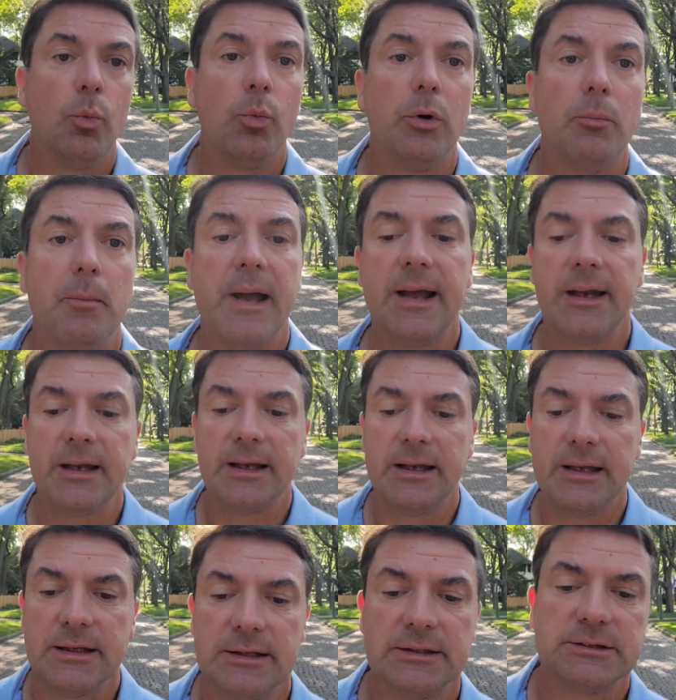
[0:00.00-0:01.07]
Wilmette
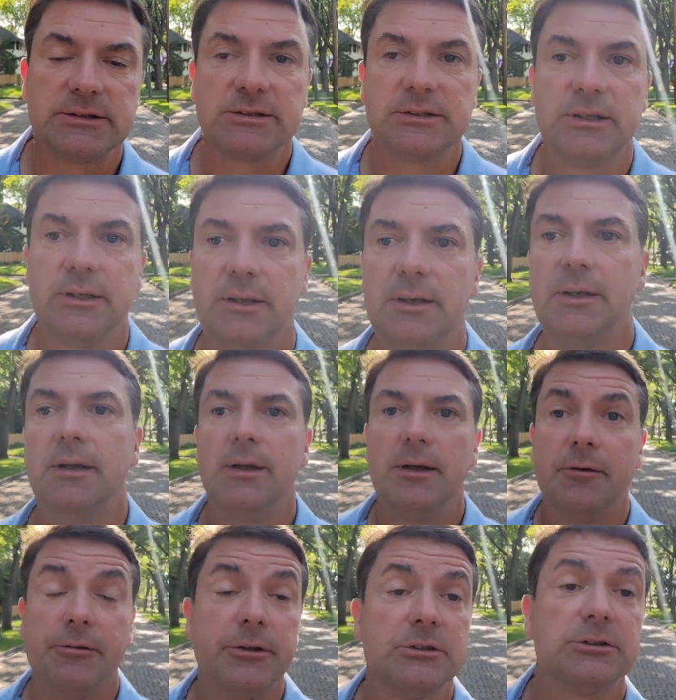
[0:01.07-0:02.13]
is
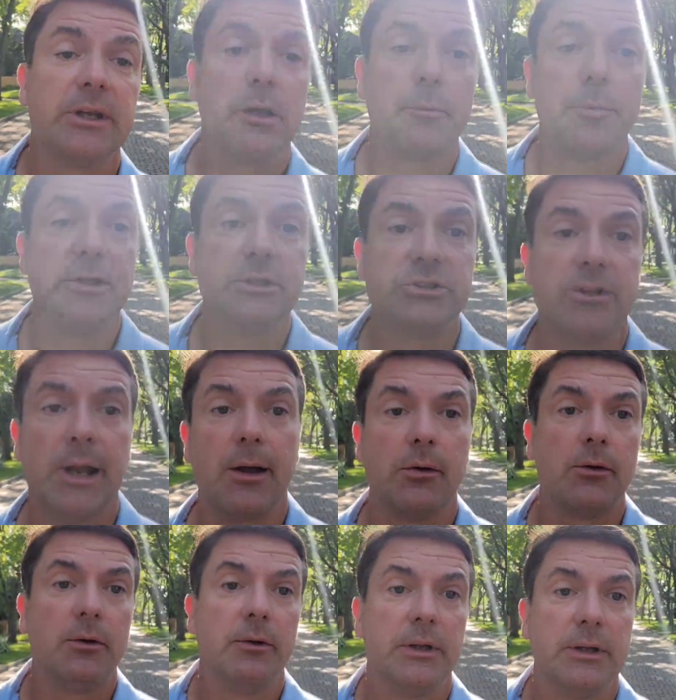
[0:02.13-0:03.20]
feels like a beach town